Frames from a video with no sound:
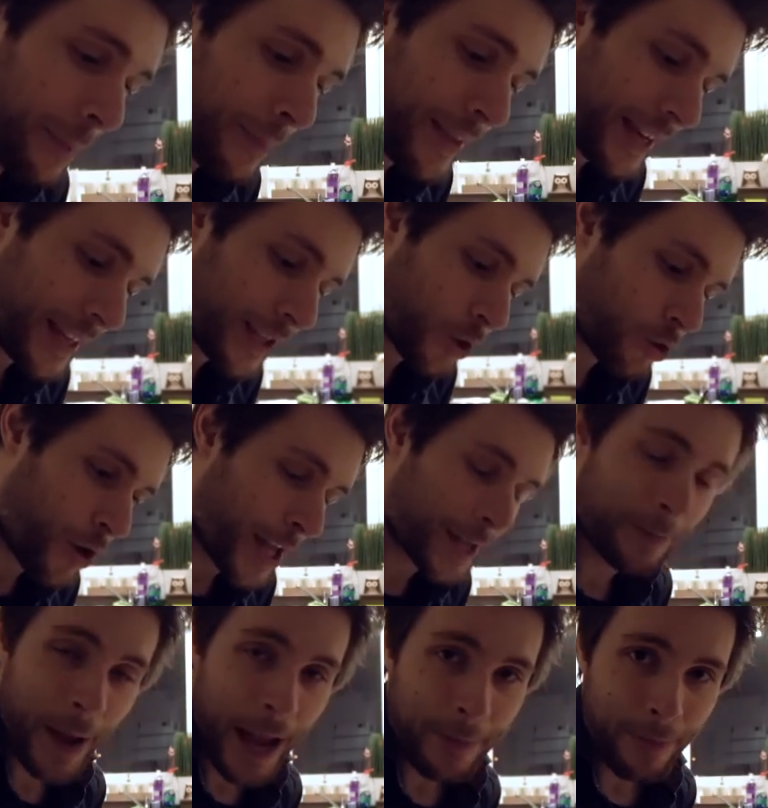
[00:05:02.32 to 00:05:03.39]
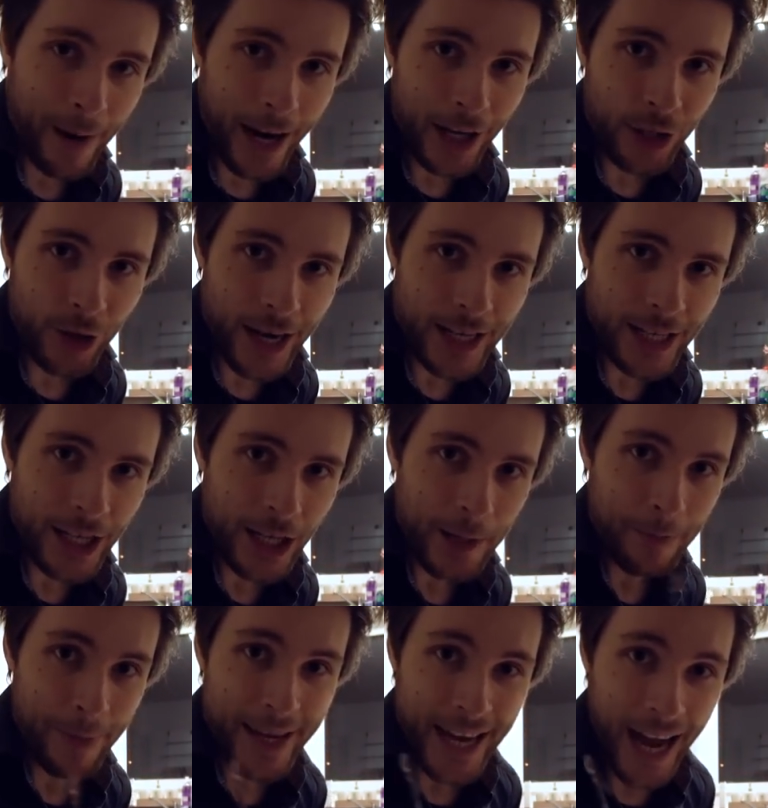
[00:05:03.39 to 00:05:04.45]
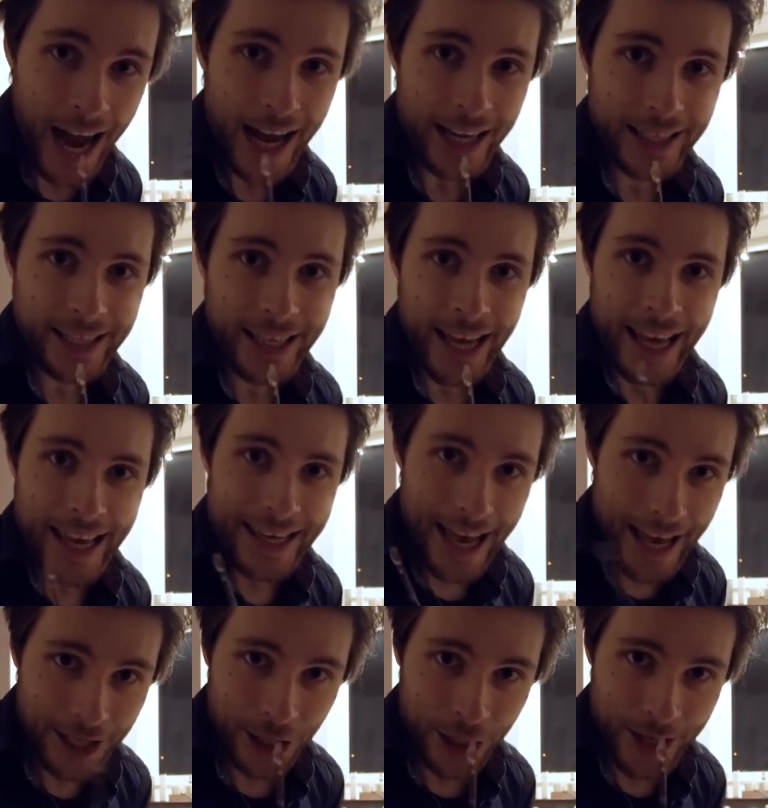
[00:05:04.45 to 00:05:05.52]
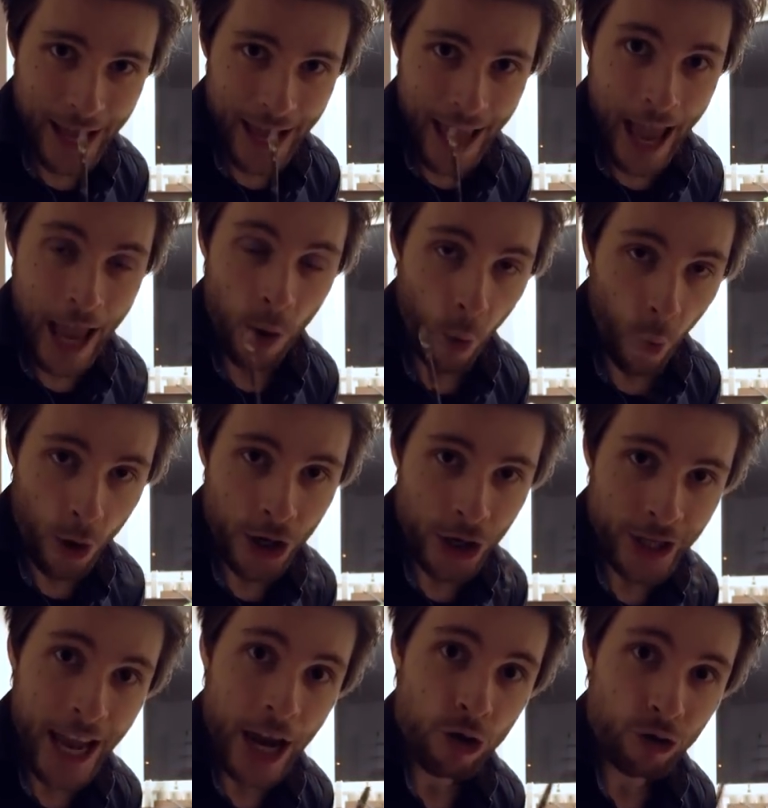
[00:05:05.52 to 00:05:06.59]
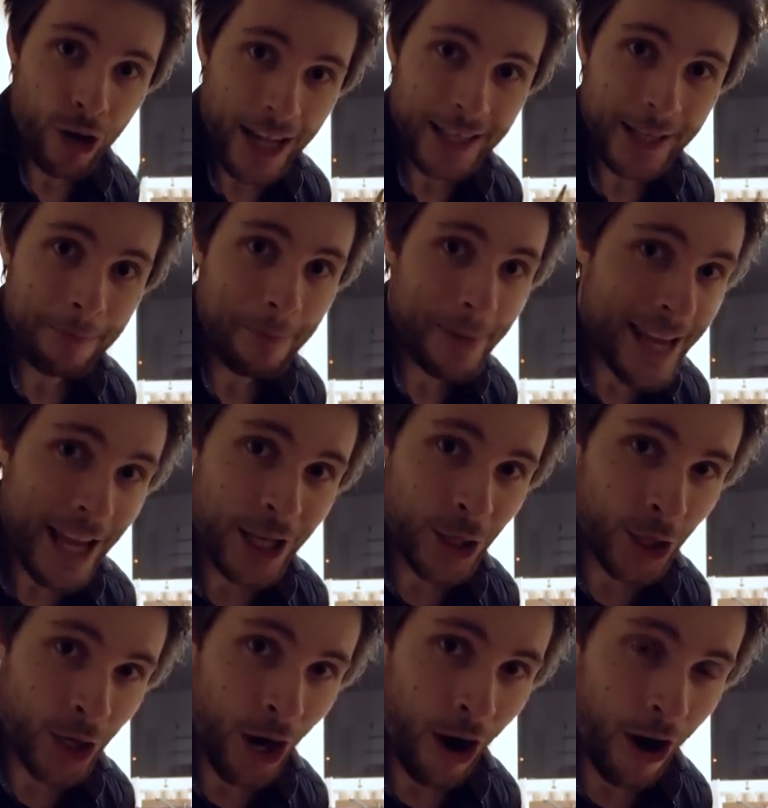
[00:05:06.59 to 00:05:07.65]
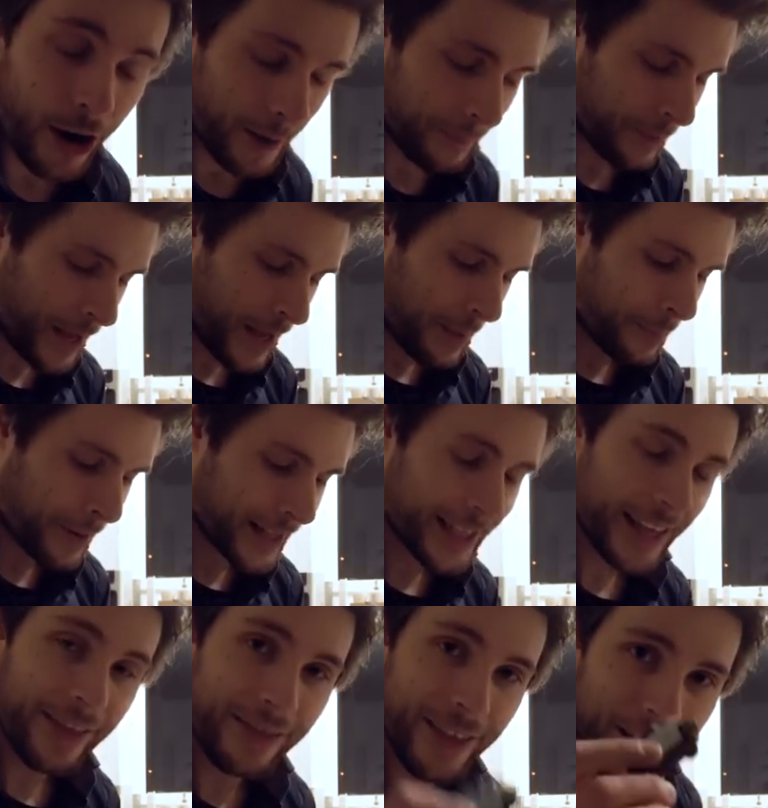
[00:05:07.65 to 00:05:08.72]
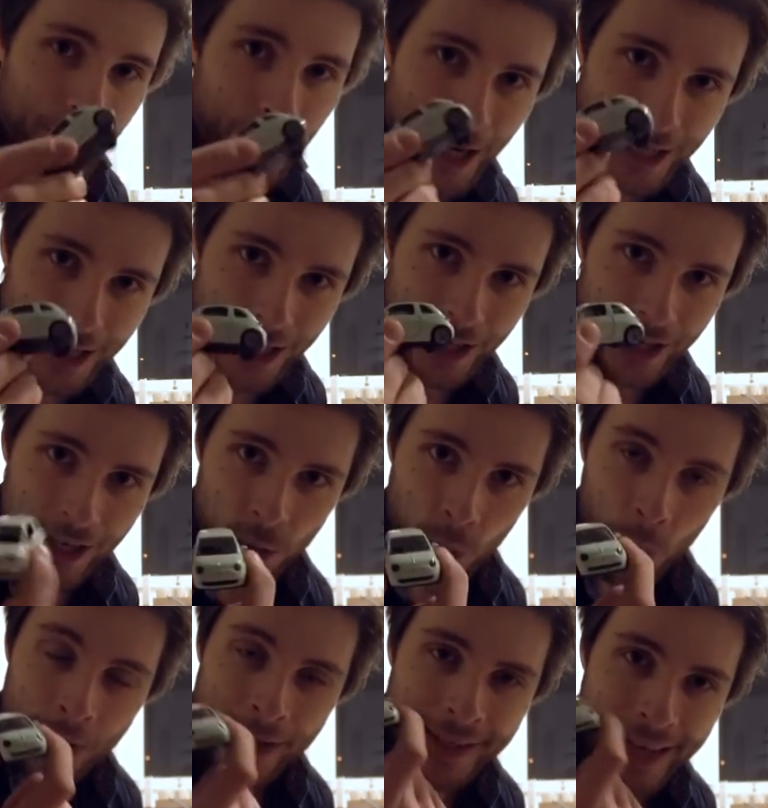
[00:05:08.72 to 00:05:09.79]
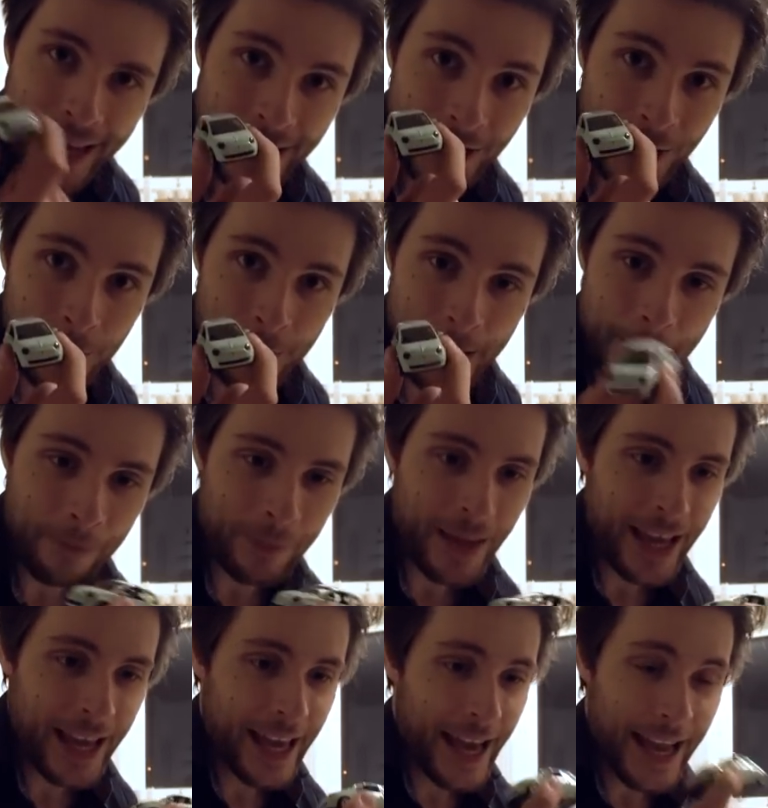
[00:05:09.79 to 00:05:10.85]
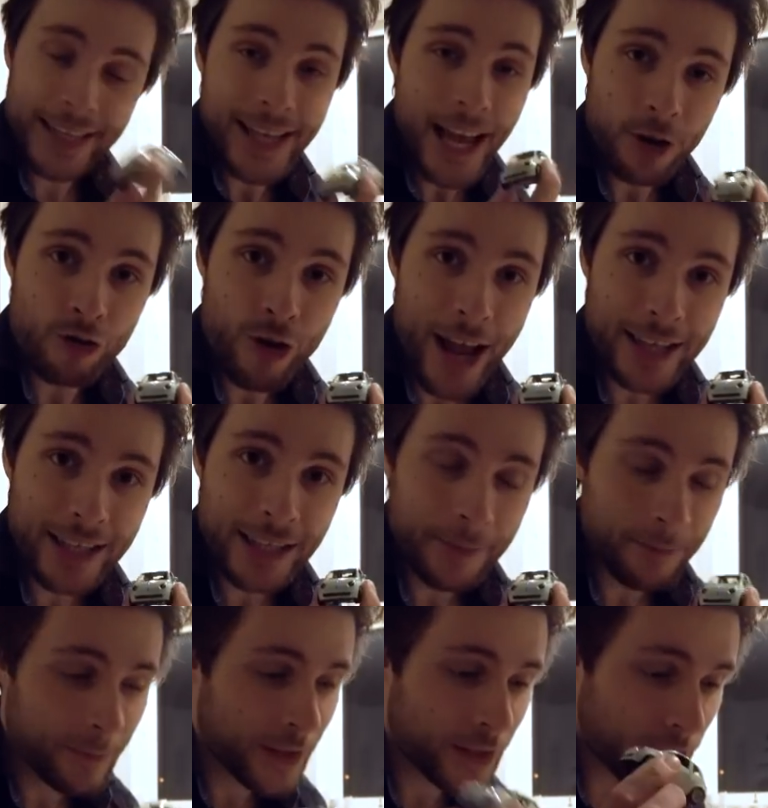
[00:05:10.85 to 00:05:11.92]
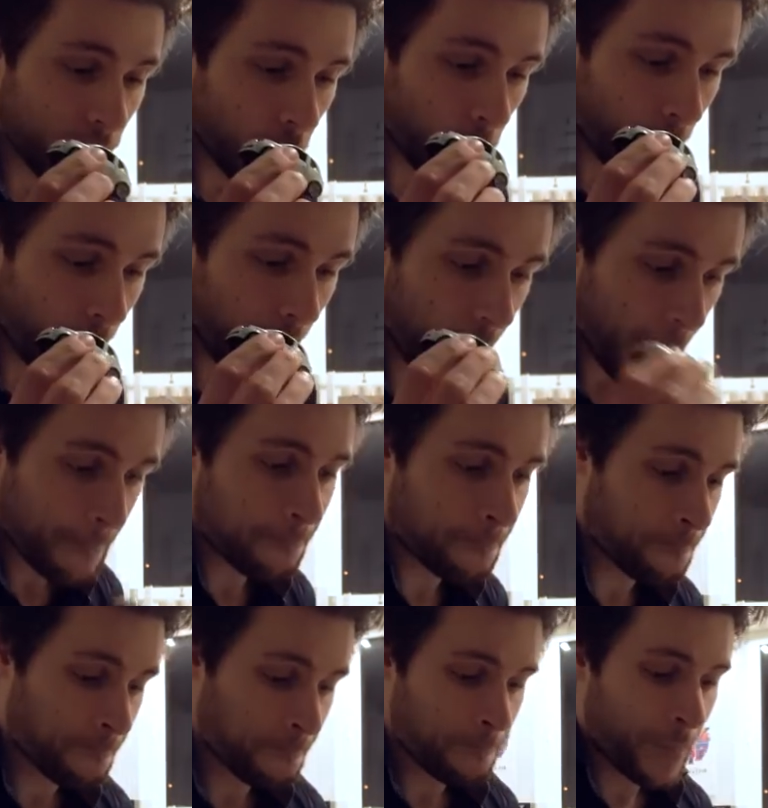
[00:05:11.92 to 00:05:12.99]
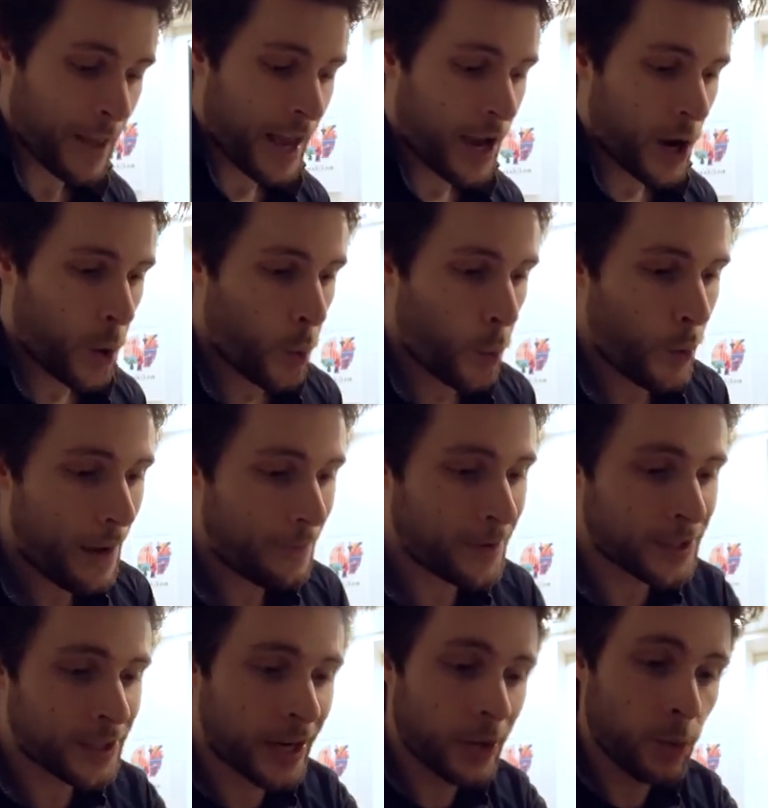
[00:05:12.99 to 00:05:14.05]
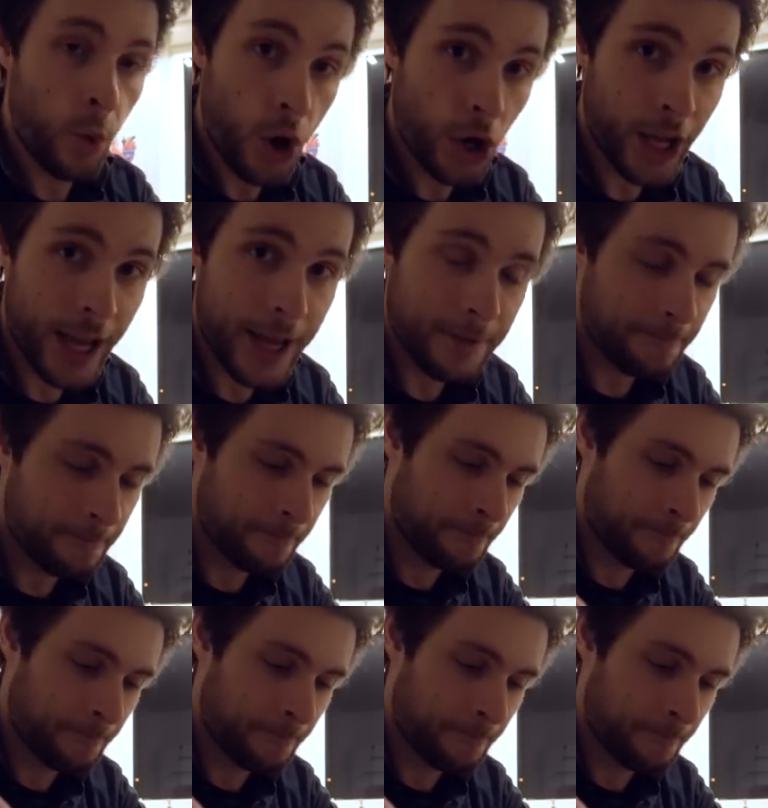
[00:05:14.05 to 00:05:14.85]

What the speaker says: up this red paint bucket right here because yesterday I ordered a red miniature car. But this right here is what was sent to me. It's not red, so we have to start working.